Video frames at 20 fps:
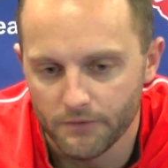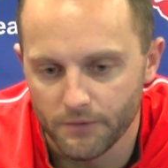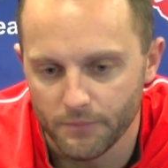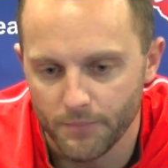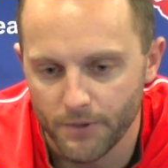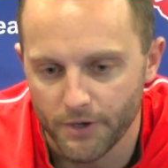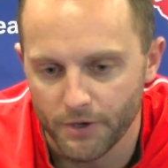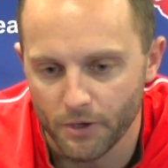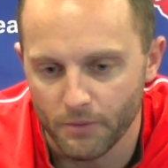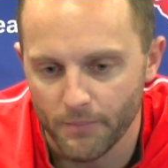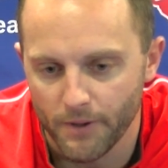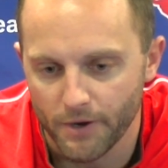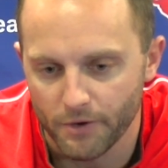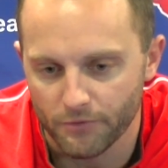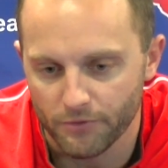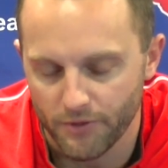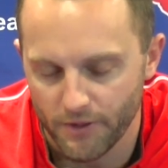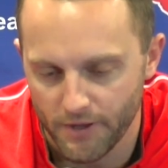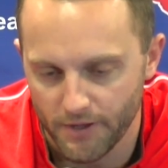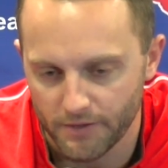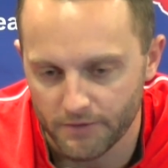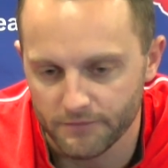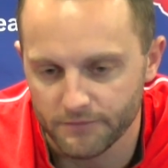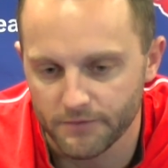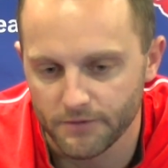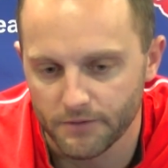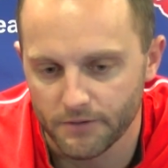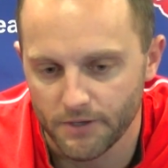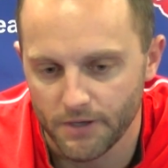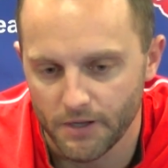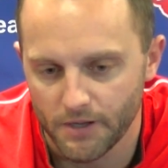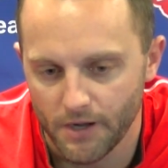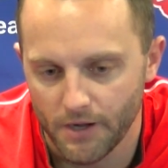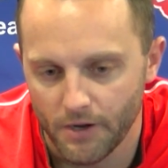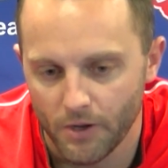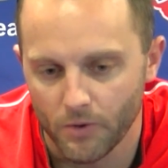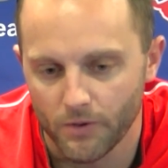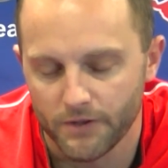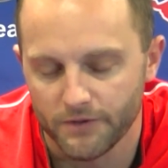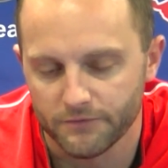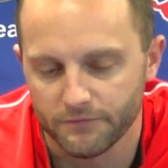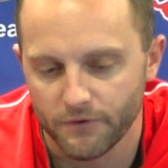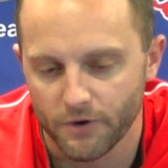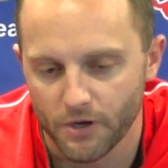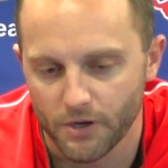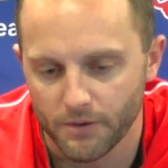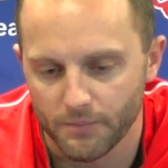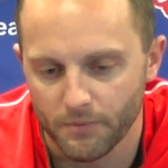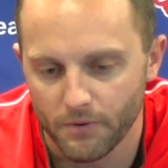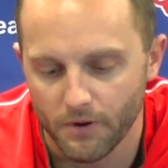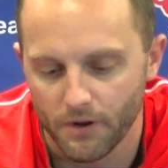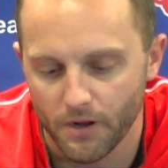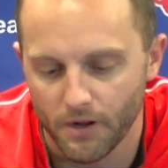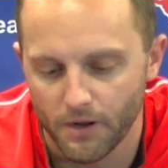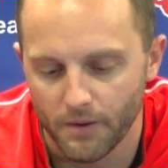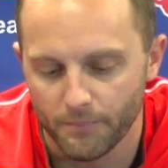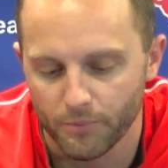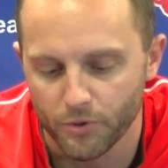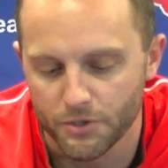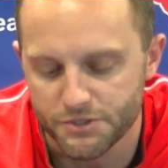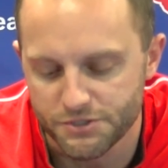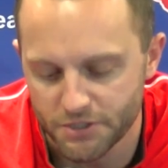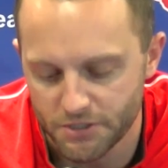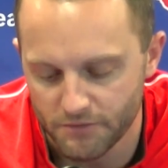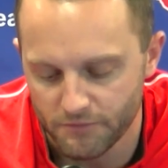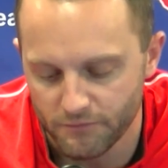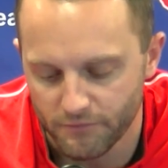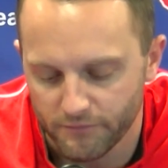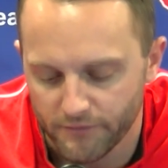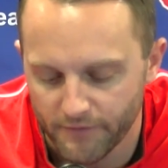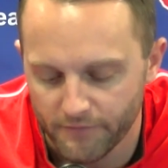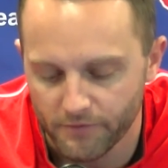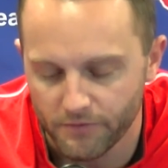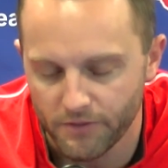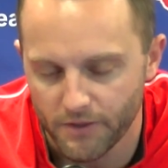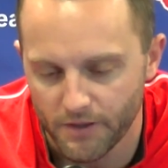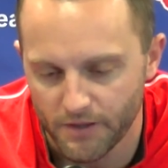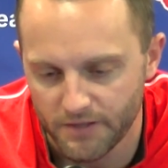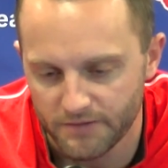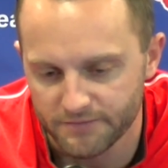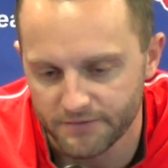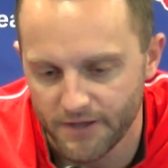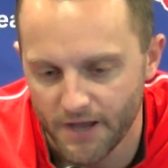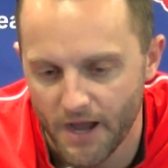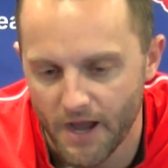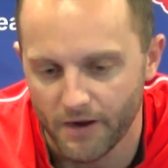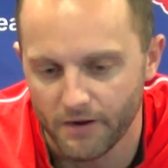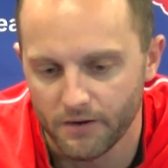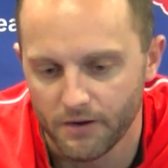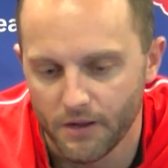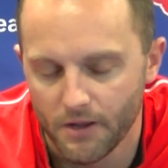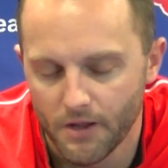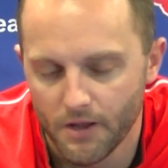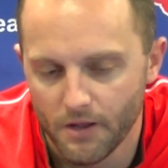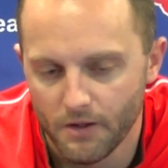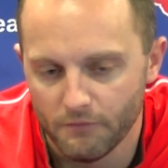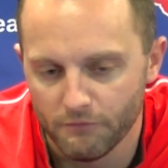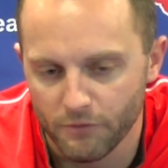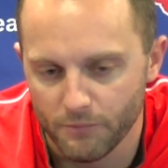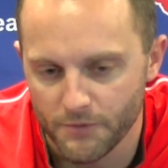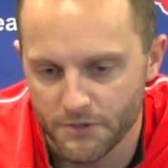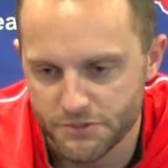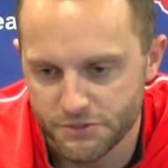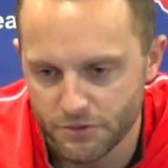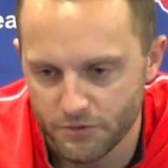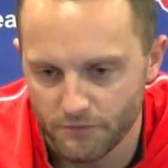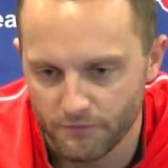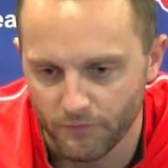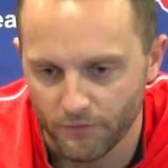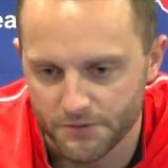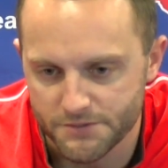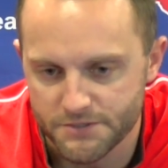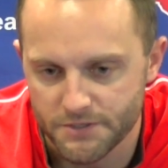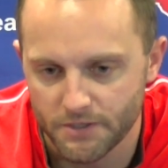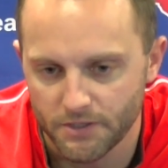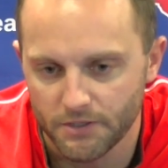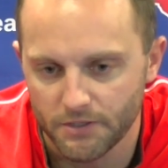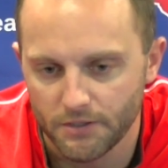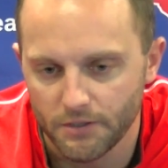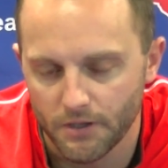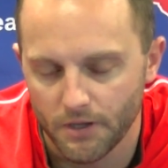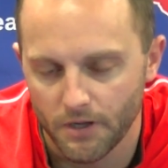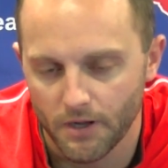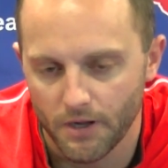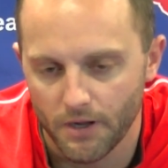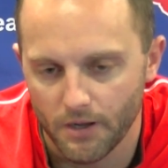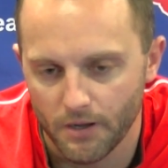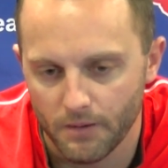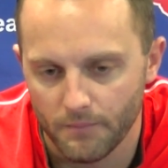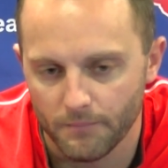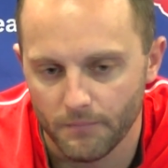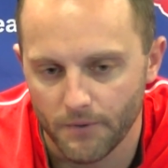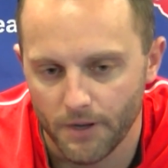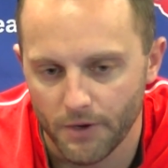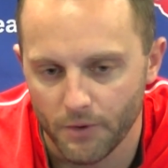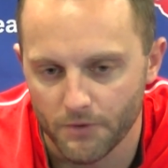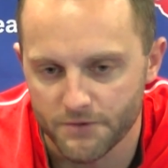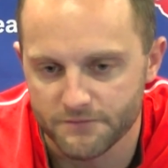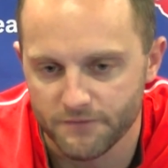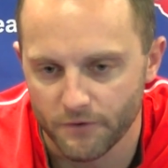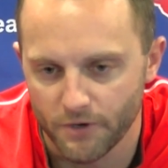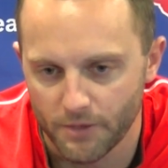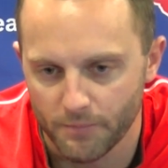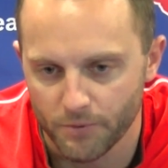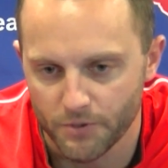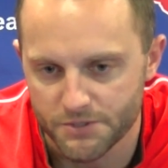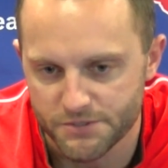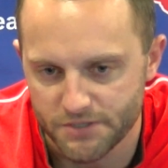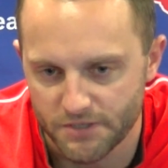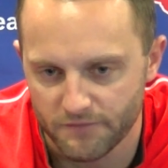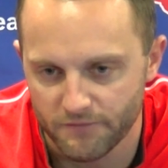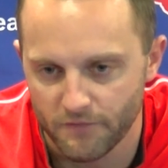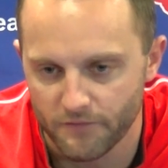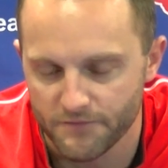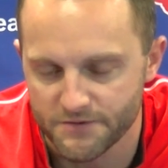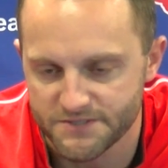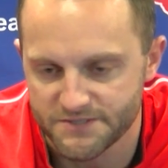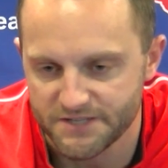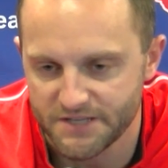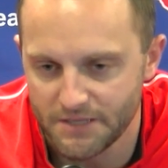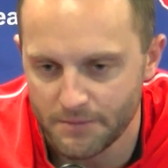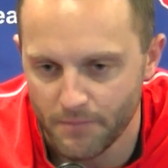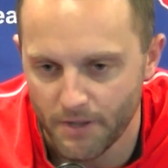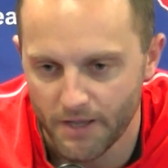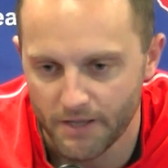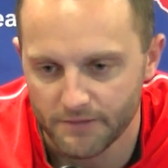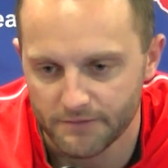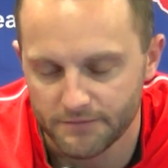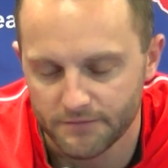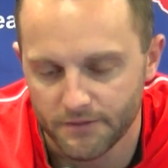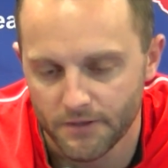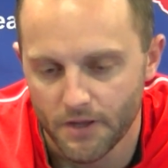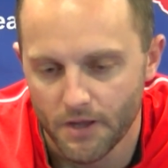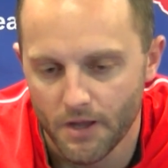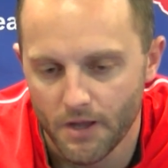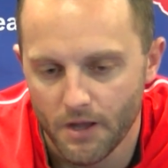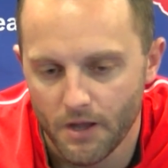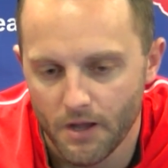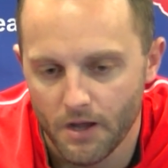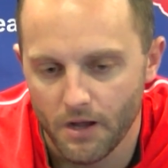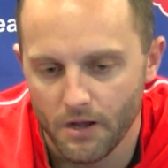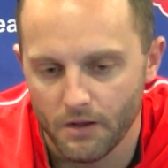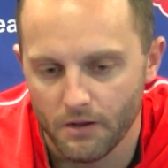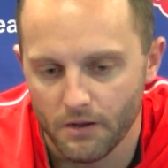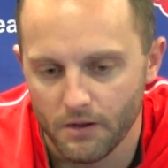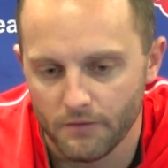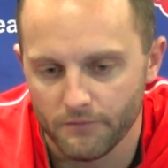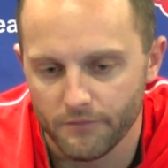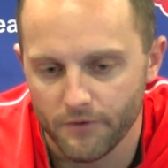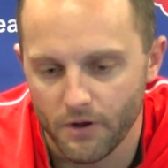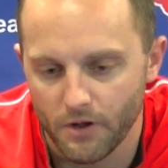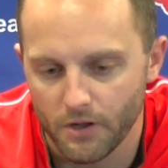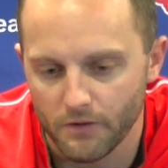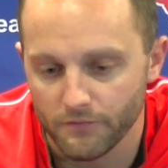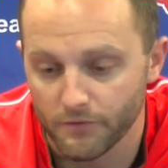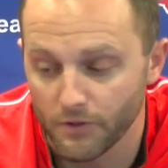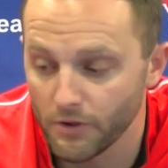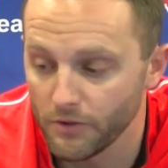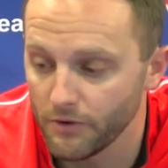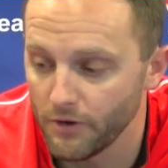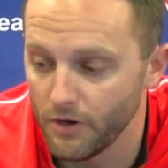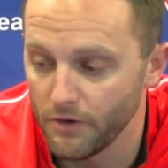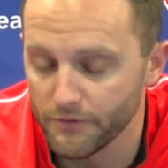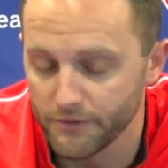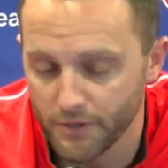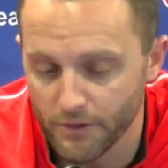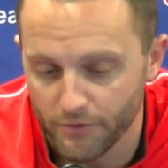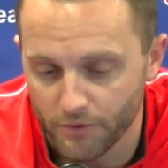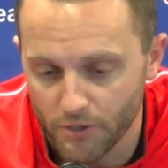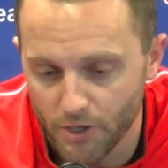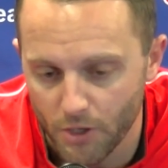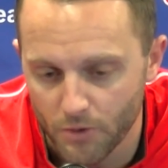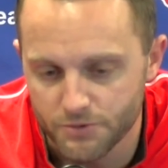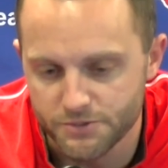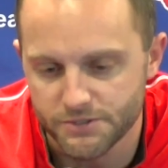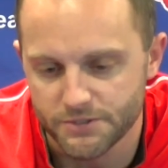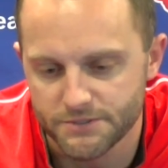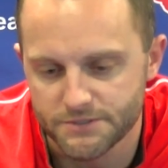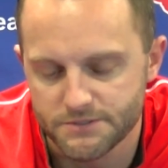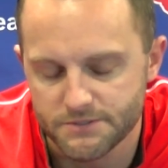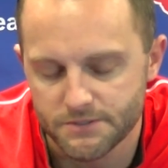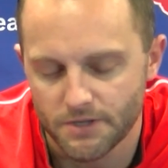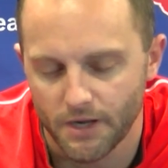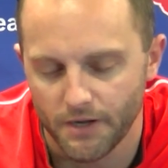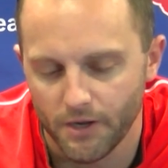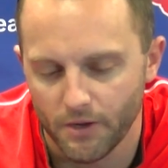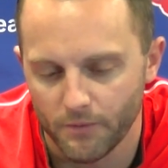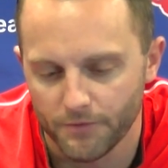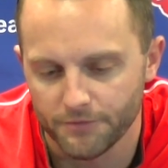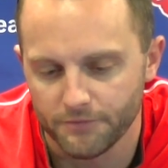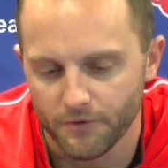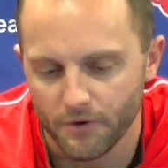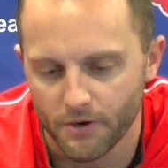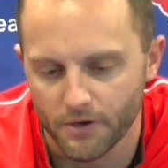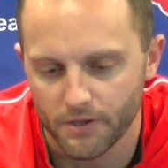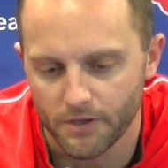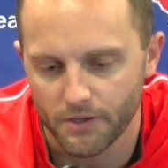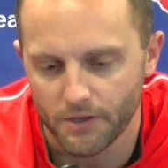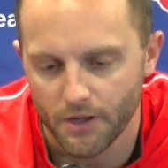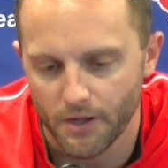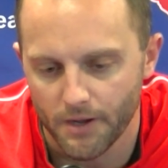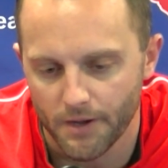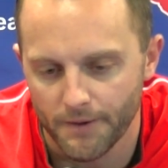bigger and better things. And I know he's very appreciative of everything he's got from this university. I know he's very appreciative of his teammates, of all the other coaches. I know he's very